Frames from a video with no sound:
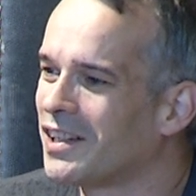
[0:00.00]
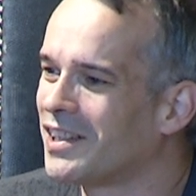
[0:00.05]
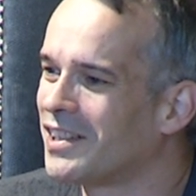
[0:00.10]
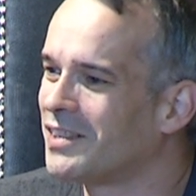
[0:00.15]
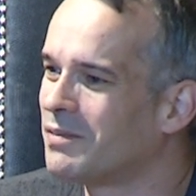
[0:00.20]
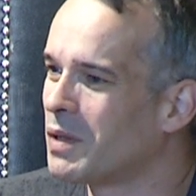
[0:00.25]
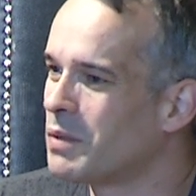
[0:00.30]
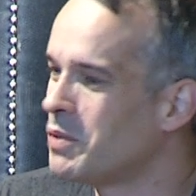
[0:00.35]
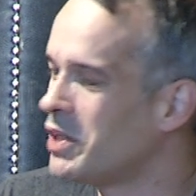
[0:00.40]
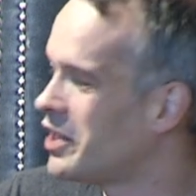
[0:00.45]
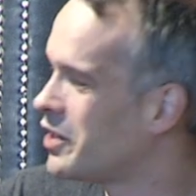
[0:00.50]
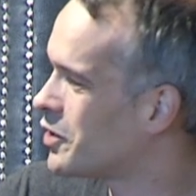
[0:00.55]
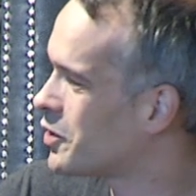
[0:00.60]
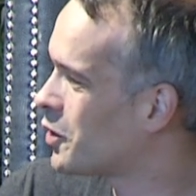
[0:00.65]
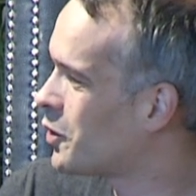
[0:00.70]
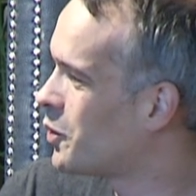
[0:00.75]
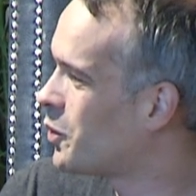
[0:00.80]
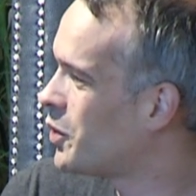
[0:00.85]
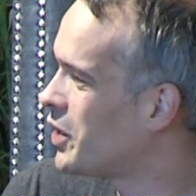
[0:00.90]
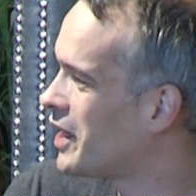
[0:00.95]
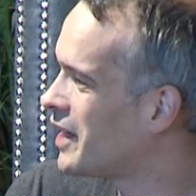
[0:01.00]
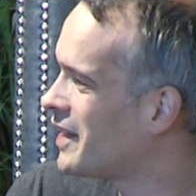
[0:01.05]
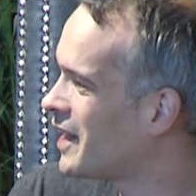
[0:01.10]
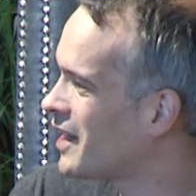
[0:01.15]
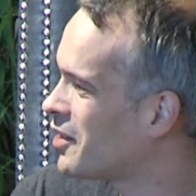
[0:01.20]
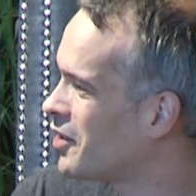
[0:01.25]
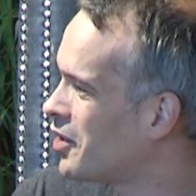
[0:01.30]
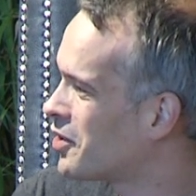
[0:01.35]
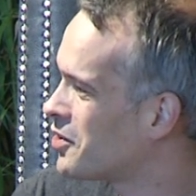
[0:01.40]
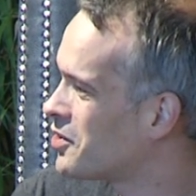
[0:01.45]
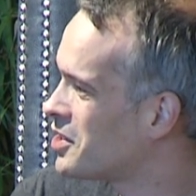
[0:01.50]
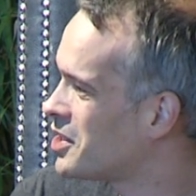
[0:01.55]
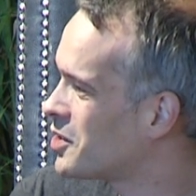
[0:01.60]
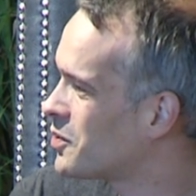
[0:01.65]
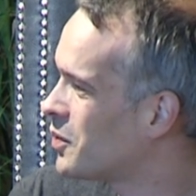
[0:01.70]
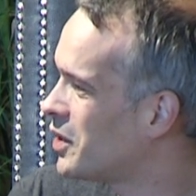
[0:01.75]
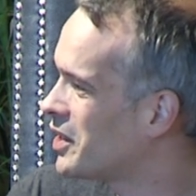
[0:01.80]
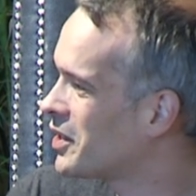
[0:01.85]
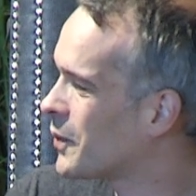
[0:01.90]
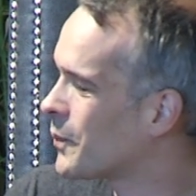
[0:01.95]
Maybe a quick anecdote on this
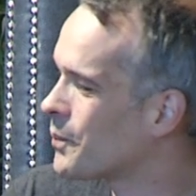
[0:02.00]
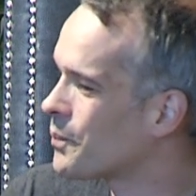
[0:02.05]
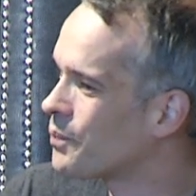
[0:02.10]
one.